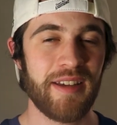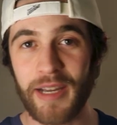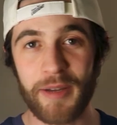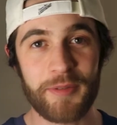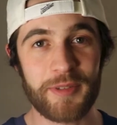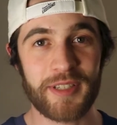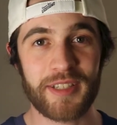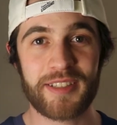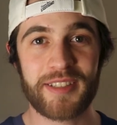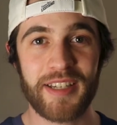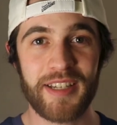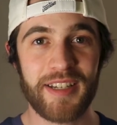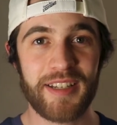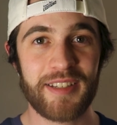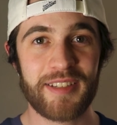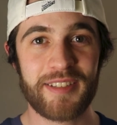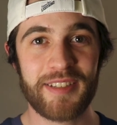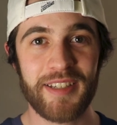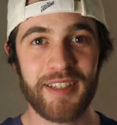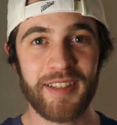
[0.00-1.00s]
I was excited to
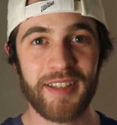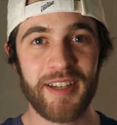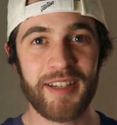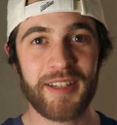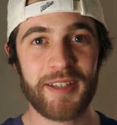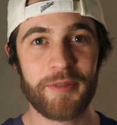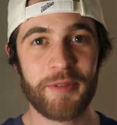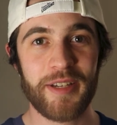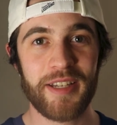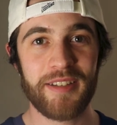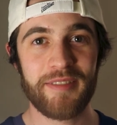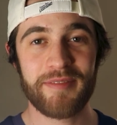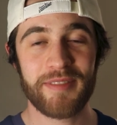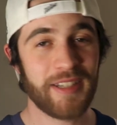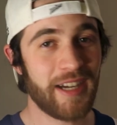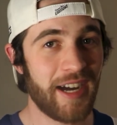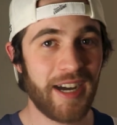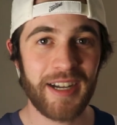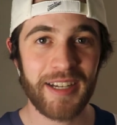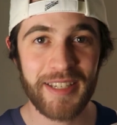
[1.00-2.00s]
see a Lightning win.
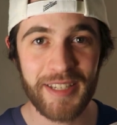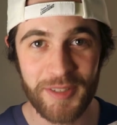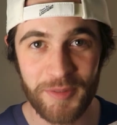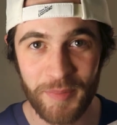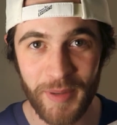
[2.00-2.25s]
Hockey's